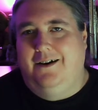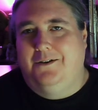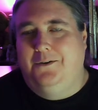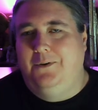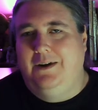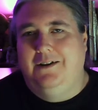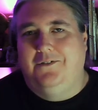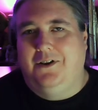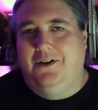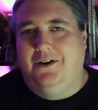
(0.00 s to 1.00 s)
our Queen
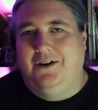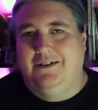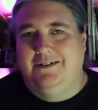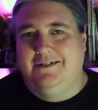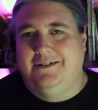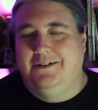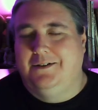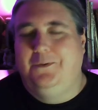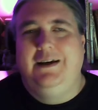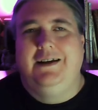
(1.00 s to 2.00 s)
of all hearts, the
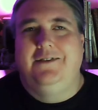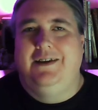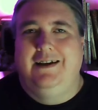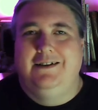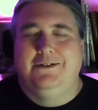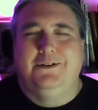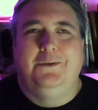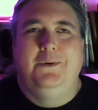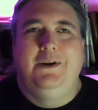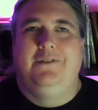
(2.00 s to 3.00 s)
Queen of the angels, the
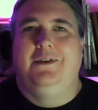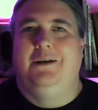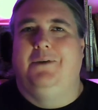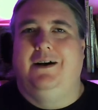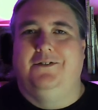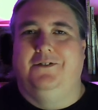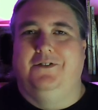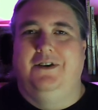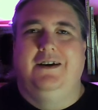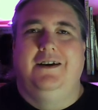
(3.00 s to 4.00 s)
Queen of the apostles,